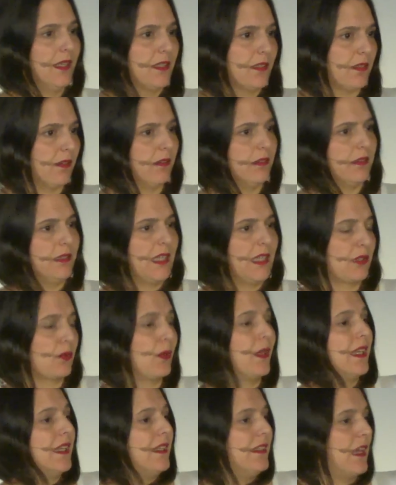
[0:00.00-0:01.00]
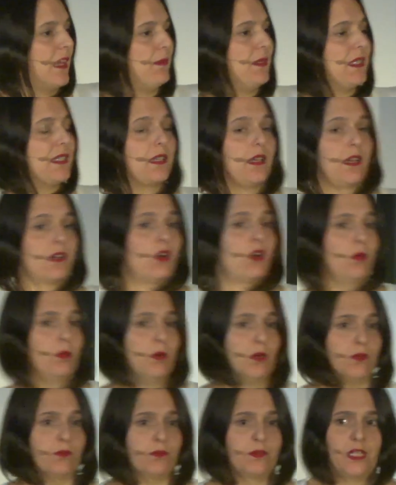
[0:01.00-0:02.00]
So that's why his name is
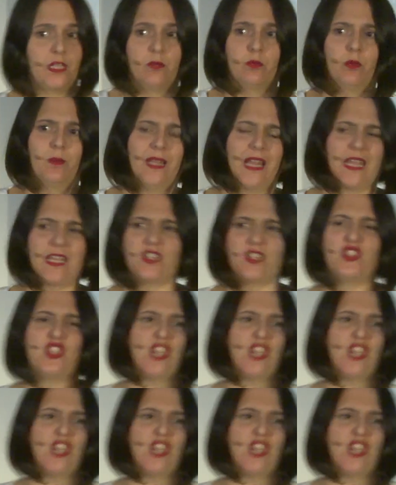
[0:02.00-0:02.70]
Jacobo, that it would be like a